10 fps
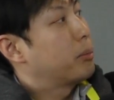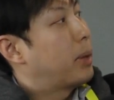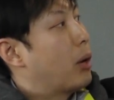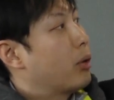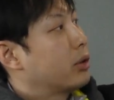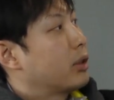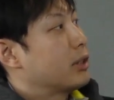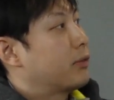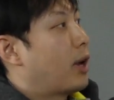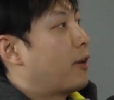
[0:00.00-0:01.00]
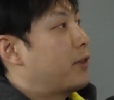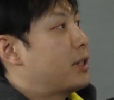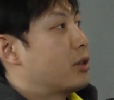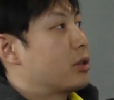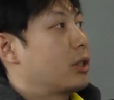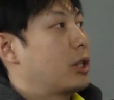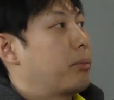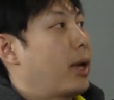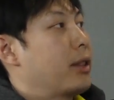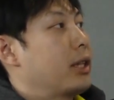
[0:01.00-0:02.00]
power transfer efficiency
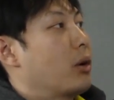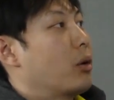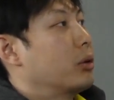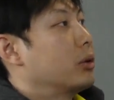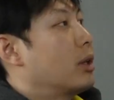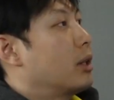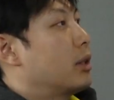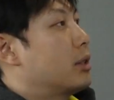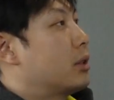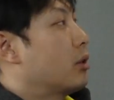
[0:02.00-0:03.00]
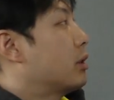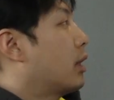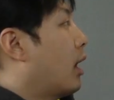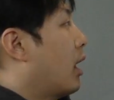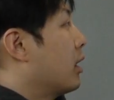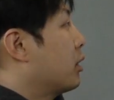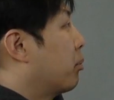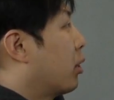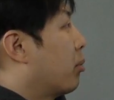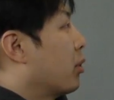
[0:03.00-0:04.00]
depending on distance has
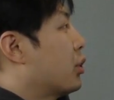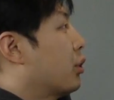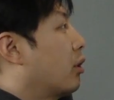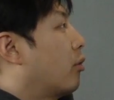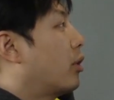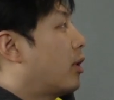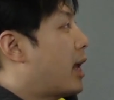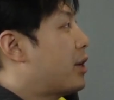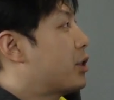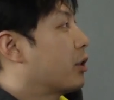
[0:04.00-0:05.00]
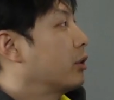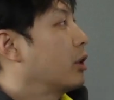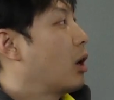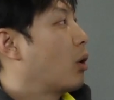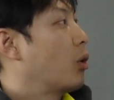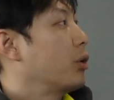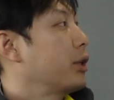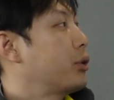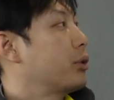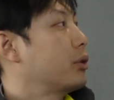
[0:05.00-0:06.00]
proportional relation only
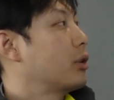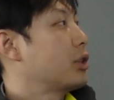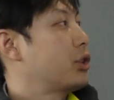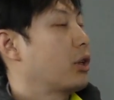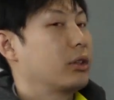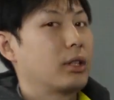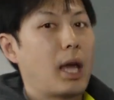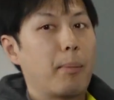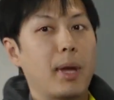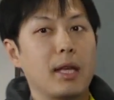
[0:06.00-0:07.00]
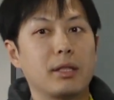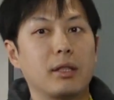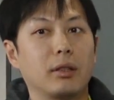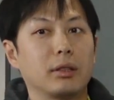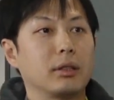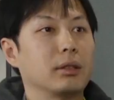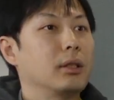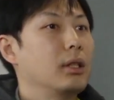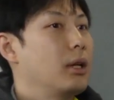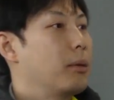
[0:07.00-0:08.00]
to the shunt capacitors.
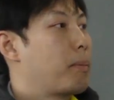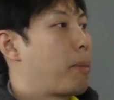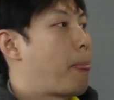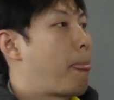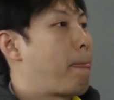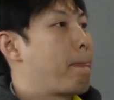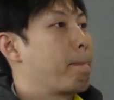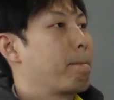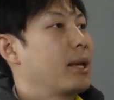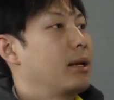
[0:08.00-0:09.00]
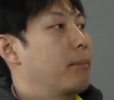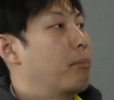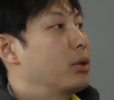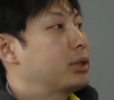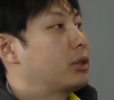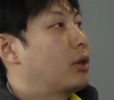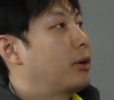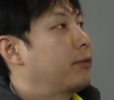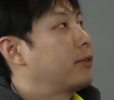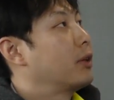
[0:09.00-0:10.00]
Um, most
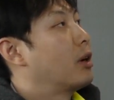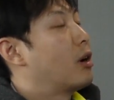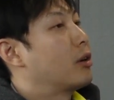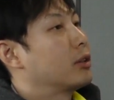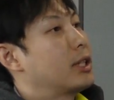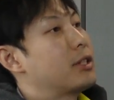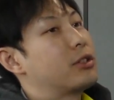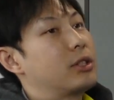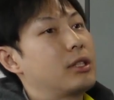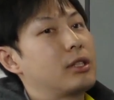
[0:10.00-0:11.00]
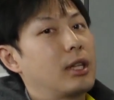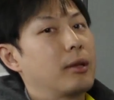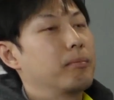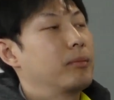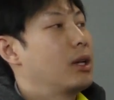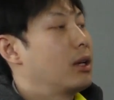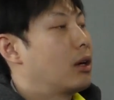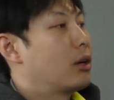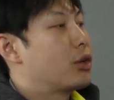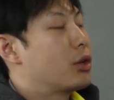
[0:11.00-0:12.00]
of uh, this system
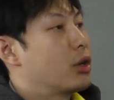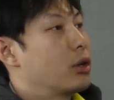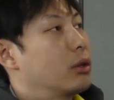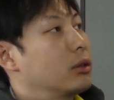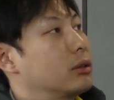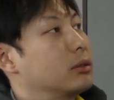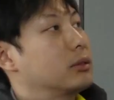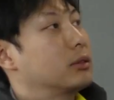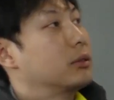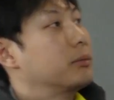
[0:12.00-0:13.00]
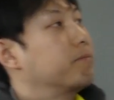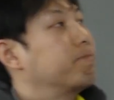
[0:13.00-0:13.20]
uh, um,